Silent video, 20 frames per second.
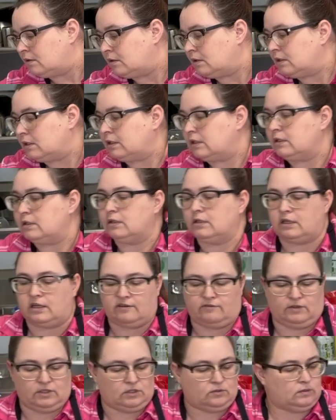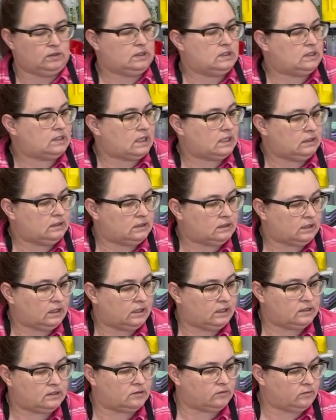And I have this one set
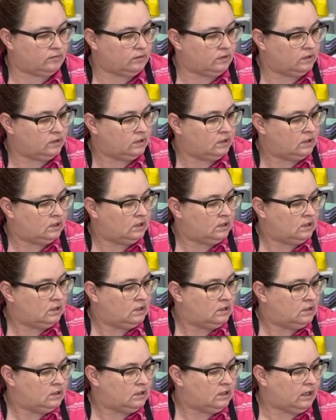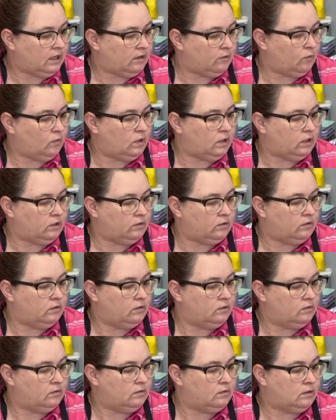aside, so yeah, well,
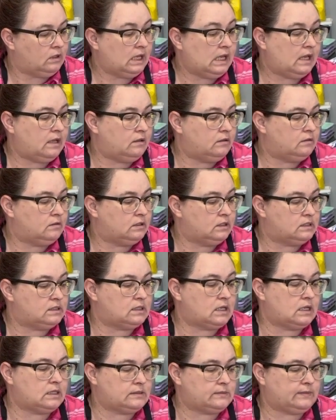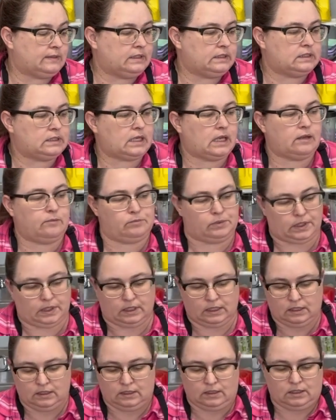it says 110,
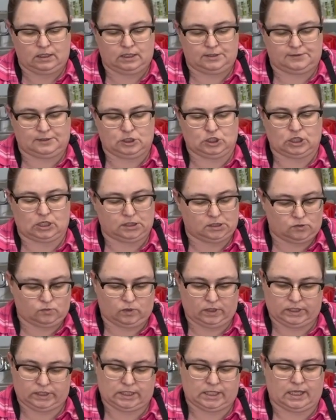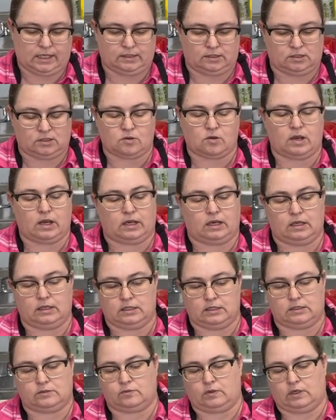but it's just 110, so
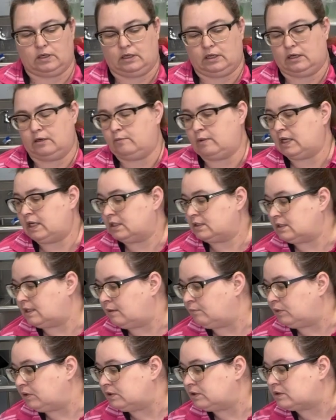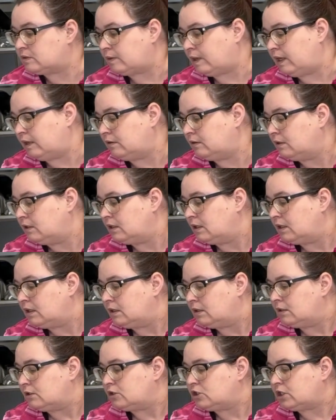this one I'm going to make a sample as well,
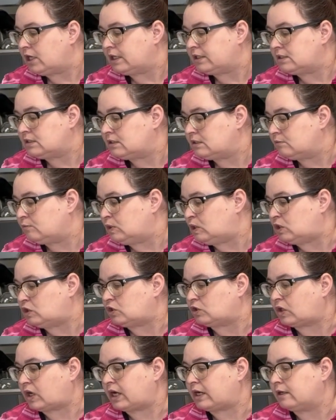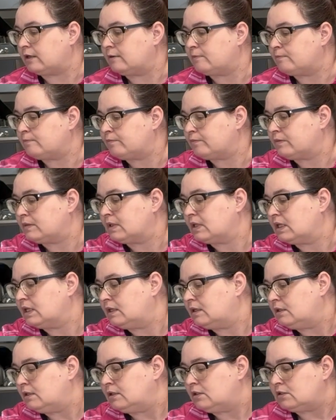just to be sure.
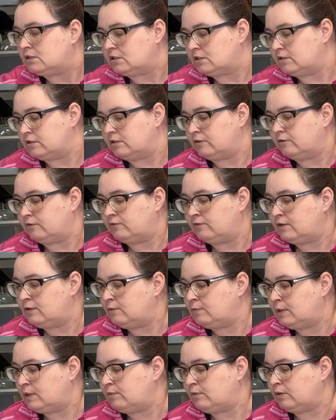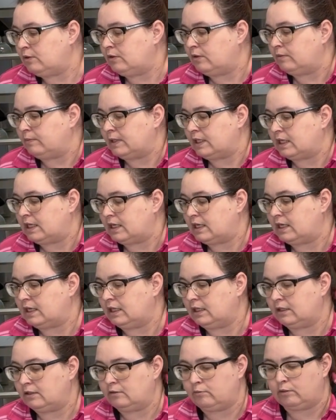So a few people will be getting a
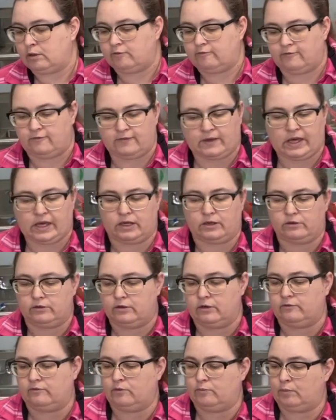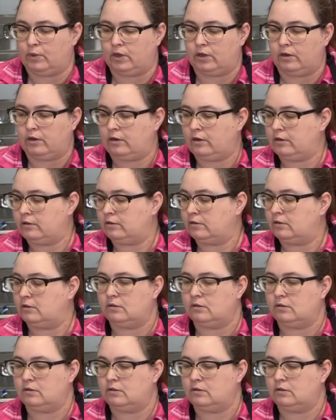little bit fatter of a bar,